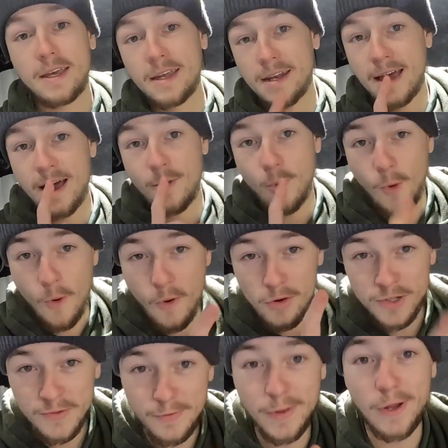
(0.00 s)
Now,
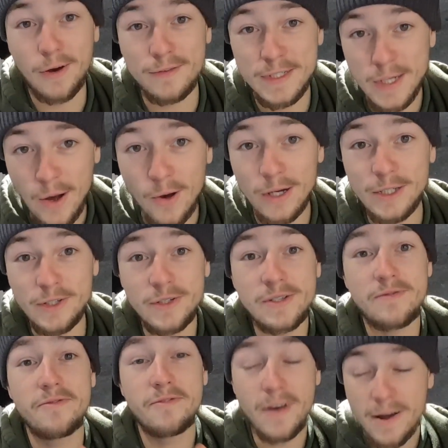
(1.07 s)
something that I've started
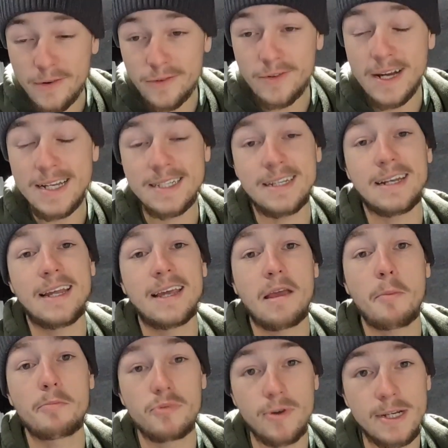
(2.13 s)
using very recently,
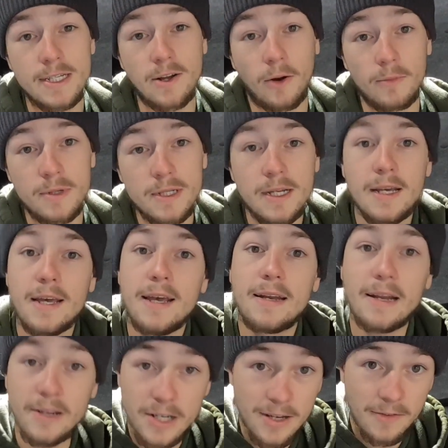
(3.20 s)
Brit stops.
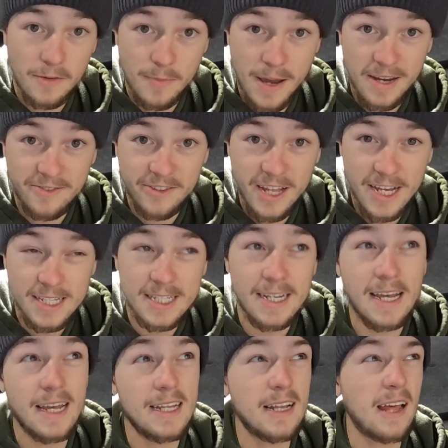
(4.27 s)
Now, you do have to pay for this.
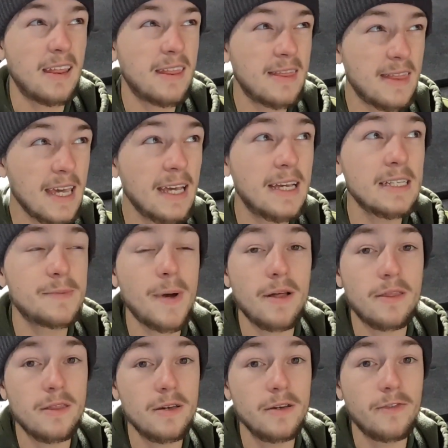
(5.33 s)
I think it's about
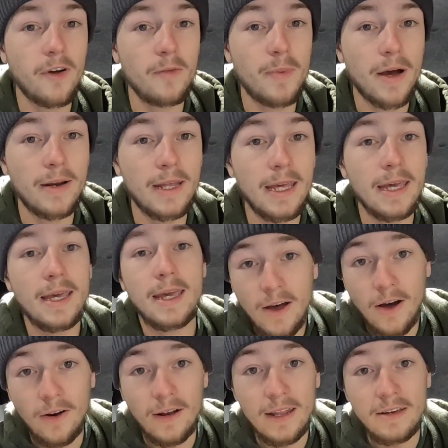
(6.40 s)
£35 a year.
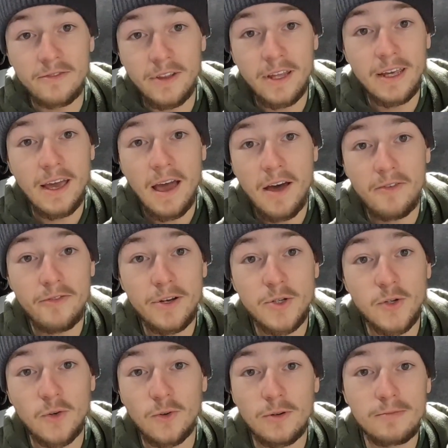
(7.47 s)
I'll leave the
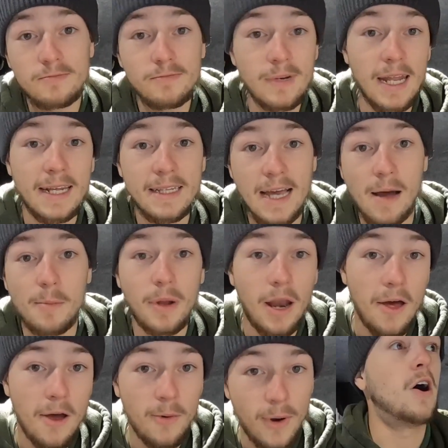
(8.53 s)
official link down
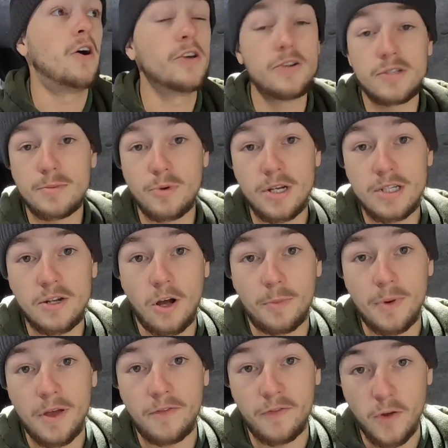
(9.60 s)
below. I used a Brit stop
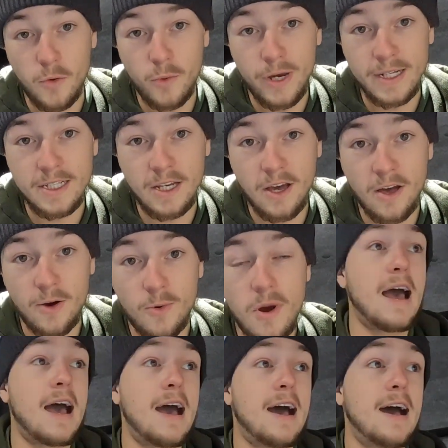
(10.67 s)
a few weeks ago
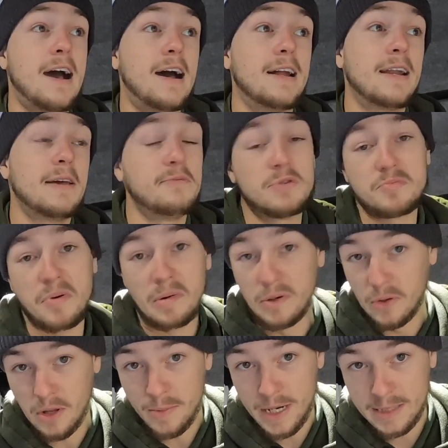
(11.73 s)
and it was probably
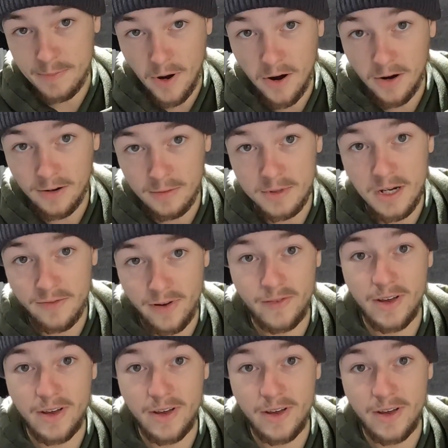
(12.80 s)
one of the best park ups I've ever